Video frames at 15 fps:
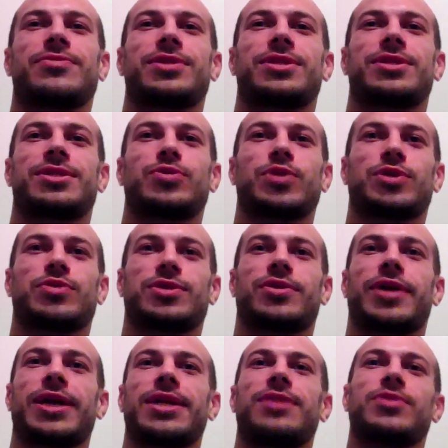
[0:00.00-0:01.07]
which was
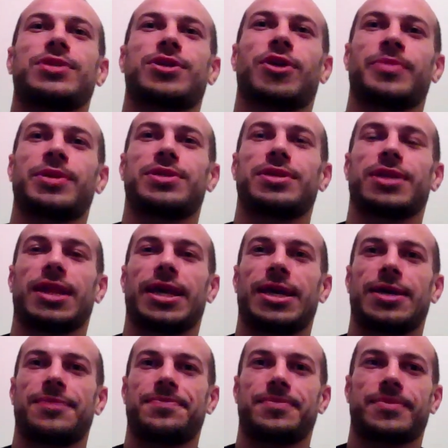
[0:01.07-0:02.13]
great, which got me to the
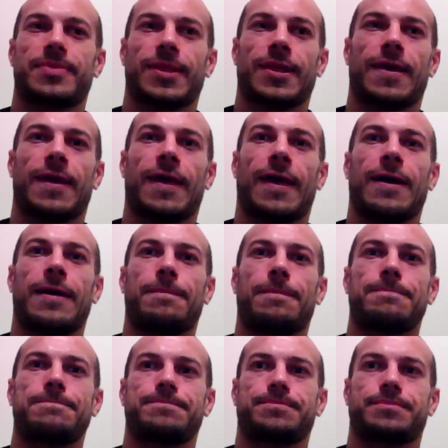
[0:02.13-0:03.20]
leg.
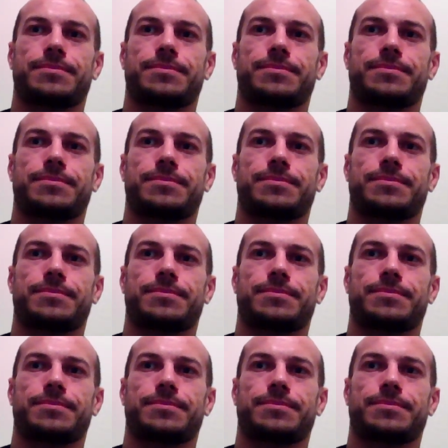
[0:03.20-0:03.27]
Um,